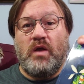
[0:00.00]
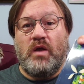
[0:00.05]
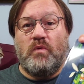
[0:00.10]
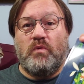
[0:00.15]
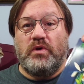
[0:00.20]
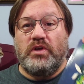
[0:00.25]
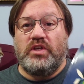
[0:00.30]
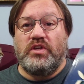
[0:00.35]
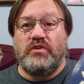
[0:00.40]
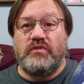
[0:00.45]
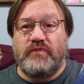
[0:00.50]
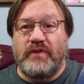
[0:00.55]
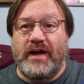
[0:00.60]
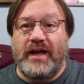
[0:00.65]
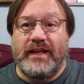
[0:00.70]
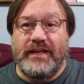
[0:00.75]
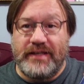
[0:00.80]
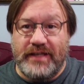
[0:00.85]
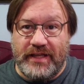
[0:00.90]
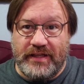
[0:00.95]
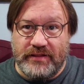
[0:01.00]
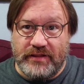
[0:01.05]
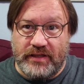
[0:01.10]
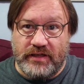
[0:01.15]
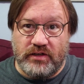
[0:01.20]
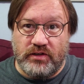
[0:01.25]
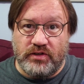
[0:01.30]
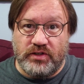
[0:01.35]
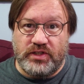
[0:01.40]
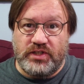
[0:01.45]
will you find a
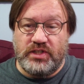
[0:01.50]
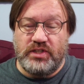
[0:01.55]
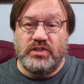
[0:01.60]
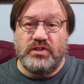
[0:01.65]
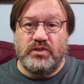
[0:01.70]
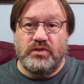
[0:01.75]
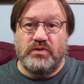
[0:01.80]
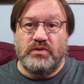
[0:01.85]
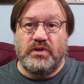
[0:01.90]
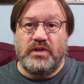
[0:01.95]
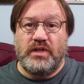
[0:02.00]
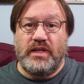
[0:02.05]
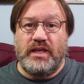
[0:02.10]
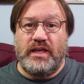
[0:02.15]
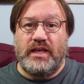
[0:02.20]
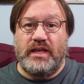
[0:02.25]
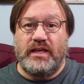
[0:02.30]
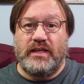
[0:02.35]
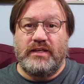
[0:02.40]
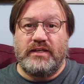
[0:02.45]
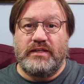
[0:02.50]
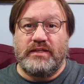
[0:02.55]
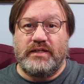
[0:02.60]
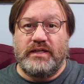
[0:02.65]
letter Q, and